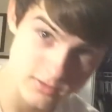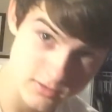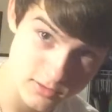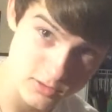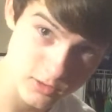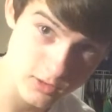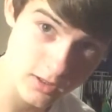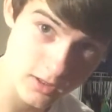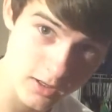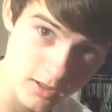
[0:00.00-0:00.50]

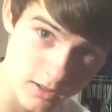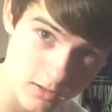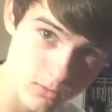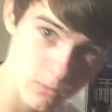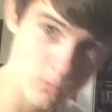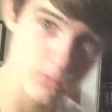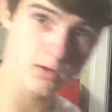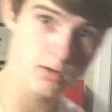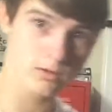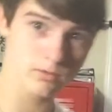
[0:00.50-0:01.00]
today
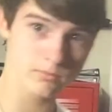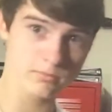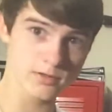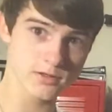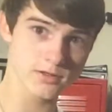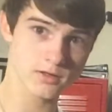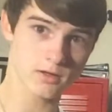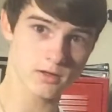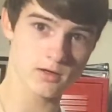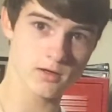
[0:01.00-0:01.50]
we're going to
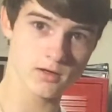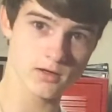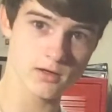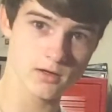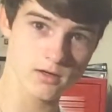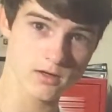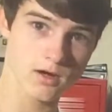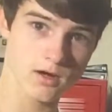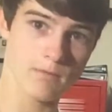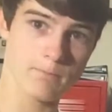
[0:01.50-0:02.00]
be
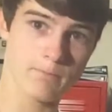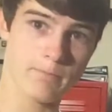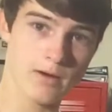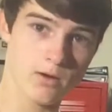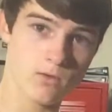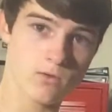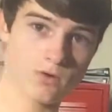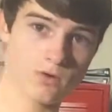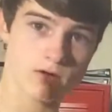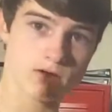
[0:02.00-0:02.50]
talking
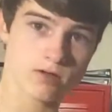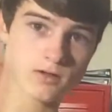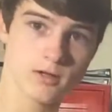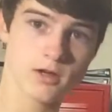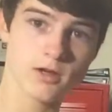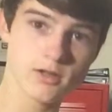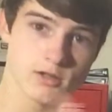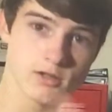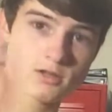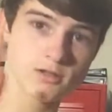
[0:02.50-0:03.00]
about
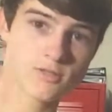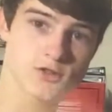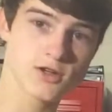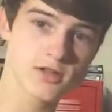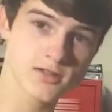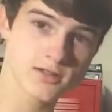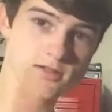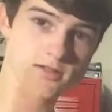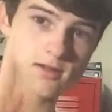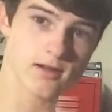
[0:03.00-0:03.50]

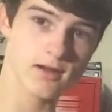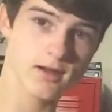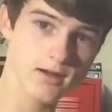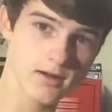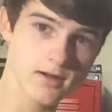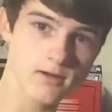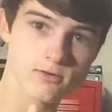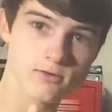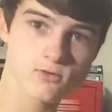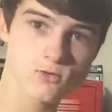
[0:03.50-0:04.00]
Dungeons
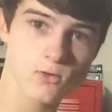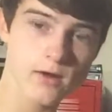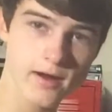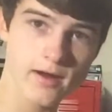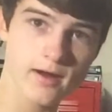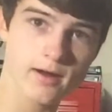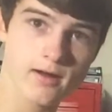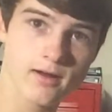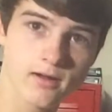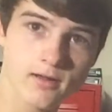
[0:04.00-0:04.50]
and
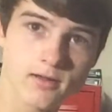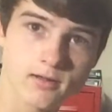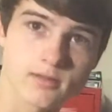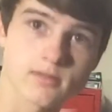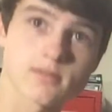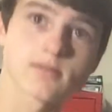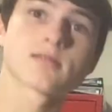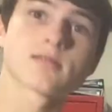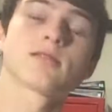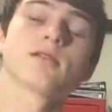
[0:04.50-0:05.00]

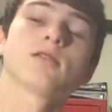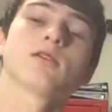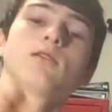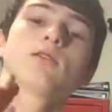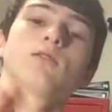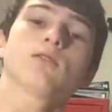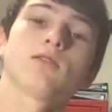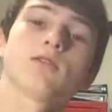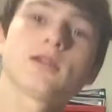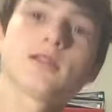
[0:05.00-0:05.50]
Dragons.
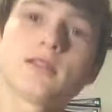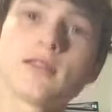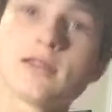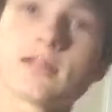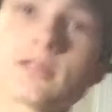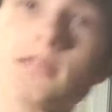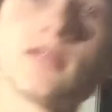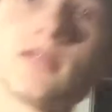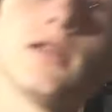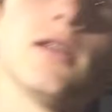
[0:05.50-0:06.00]
Look at this.